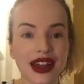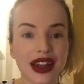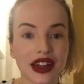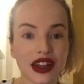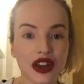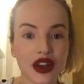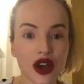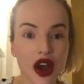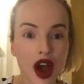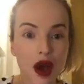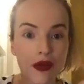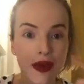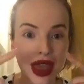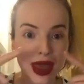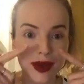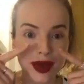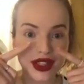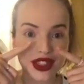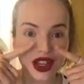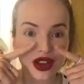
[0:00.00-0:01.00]
And you know how
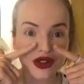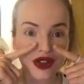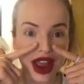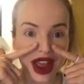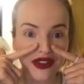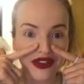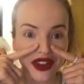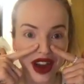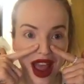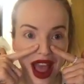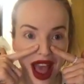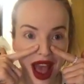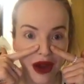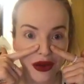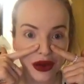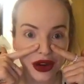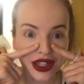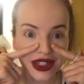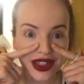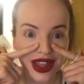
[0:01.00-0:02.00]
babies can cry for
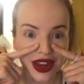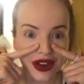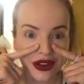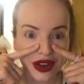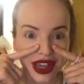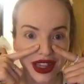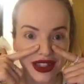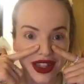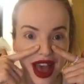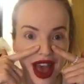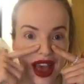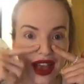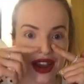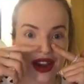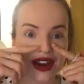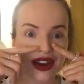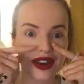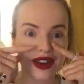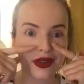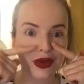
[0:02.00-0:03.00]
hours. They don't get
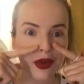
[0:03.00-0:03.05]
tired.